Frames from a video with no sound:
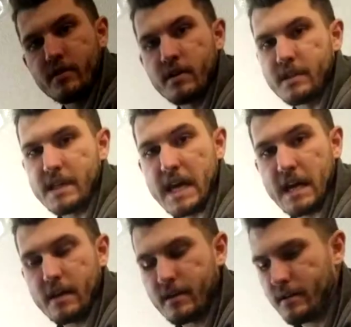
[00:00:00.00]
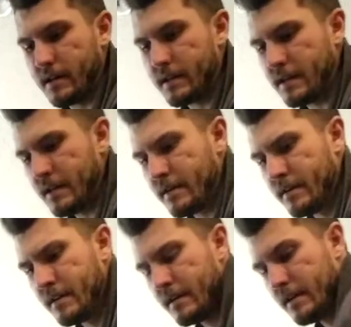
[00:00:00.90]
no attack on
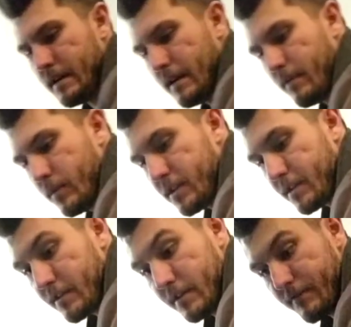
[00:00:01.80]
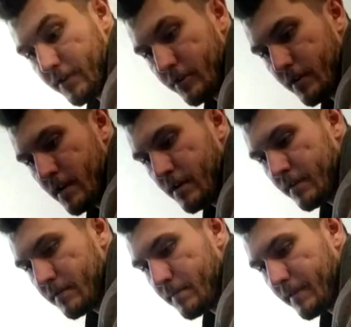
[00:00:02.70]
there, which is good for
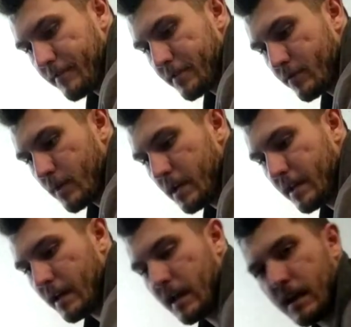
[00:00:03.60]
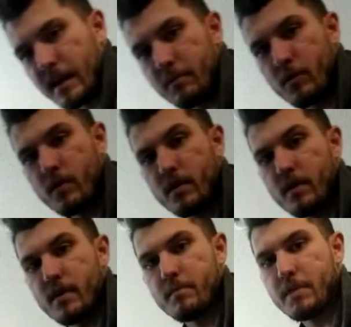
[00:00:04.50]
drones, but for swelling I like
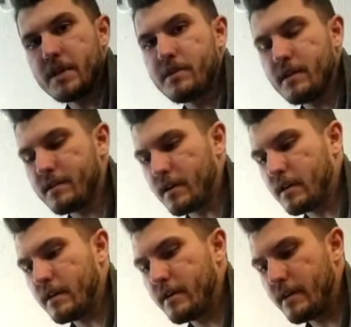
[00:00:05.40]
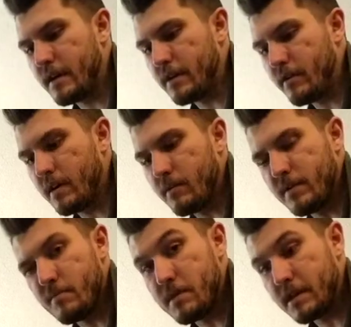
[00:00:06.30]
more punchiness and clarity that you get
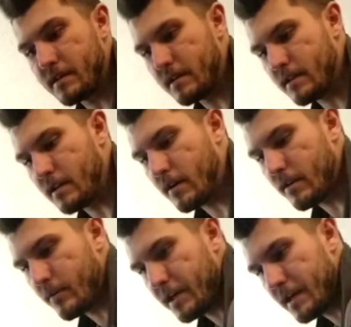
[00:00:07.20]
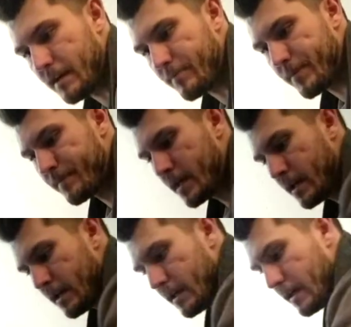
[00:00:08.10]
when the mix isn't all the way up.
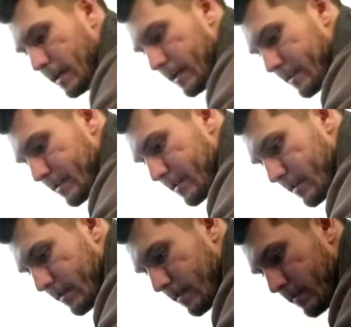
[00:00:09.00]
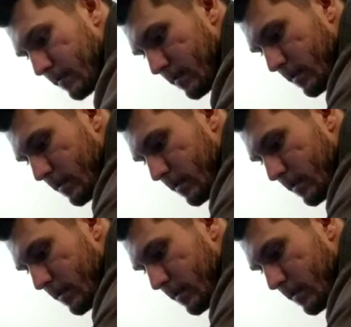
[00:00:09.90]
And so,